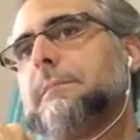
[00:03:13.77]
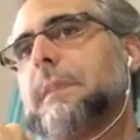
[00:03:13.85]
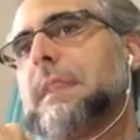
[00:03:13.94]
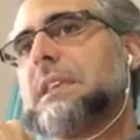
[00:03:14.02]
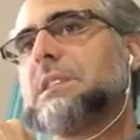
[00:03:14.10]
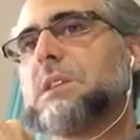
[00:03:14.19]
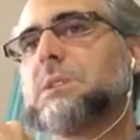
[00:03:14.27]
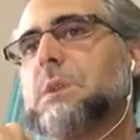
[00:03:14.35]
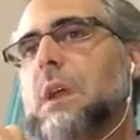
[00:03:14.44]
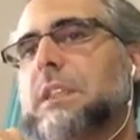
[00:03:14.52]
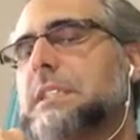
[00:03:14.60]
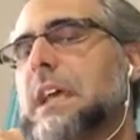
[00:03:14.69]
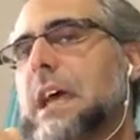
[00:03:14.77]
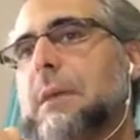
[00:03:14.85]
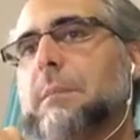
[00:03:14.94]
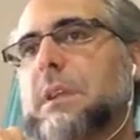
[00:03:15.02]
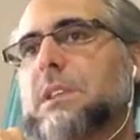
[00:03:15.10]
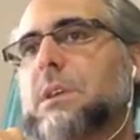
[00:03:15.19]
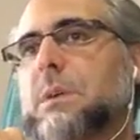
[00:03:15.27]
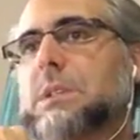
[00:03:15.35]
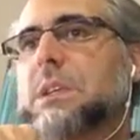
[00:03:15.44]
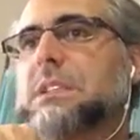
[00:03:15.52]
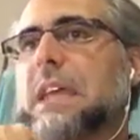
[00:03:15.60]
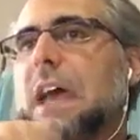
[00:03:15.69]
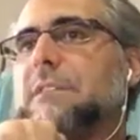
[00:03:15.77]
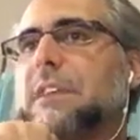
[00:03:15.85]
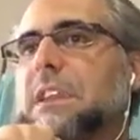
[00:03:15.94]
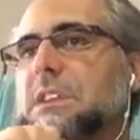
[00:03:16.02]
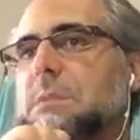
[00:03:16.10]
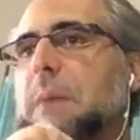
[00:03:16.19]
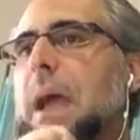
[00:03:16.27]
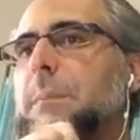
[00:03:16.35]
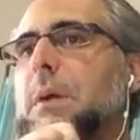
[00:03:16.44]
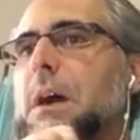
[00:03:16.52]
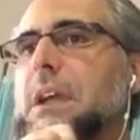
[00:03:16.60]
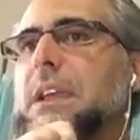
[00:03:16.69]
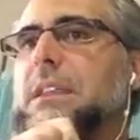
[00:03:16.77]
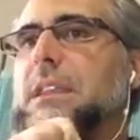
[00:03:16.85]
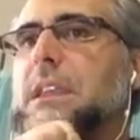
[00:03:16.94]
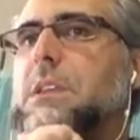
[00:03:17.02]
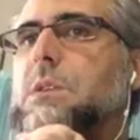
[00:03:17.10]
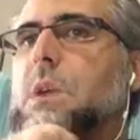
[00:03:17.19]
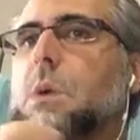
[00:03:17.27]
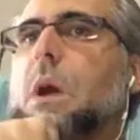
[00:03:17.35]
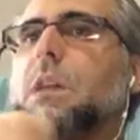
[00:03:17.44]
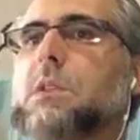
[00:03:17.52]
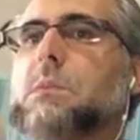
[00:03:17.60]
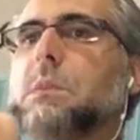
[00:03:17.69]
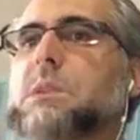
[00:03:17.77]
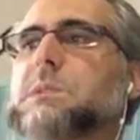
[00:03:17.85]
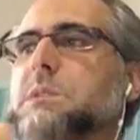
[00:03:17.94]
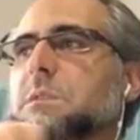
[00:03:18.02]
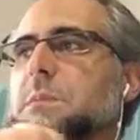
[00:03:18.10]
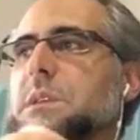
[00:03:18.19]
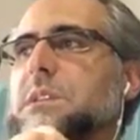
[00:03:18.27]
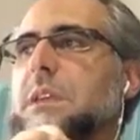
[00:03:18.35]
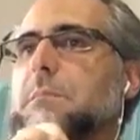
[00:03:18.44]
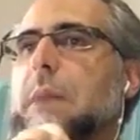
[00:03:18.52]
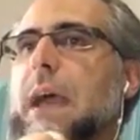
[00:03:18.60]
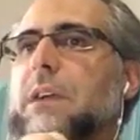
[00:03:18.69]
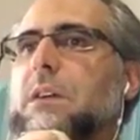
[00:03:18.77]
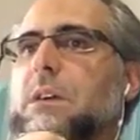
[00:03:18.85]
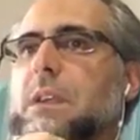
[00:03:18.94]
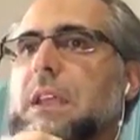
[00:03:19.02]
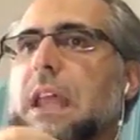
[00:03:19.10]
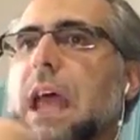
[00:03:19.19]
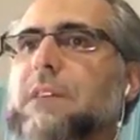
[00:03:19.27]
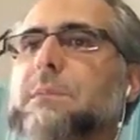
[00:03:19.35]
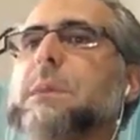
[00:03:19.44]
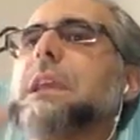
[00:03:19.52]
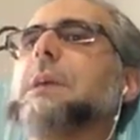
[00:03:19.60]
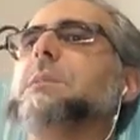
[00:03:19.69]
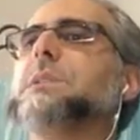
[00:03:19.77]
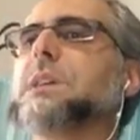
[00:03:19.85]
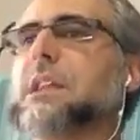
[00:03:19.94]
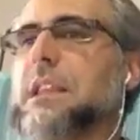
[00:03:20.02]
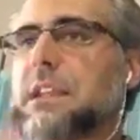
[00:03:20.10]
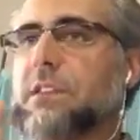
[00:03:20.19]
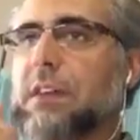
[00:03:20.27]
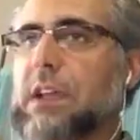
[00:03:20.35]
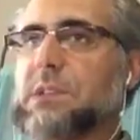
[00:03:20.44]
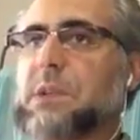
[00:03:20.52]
and that's not true all the time, but it's always good to have that in your back pocket, that other Muslims from the same background, and being able to collectivize.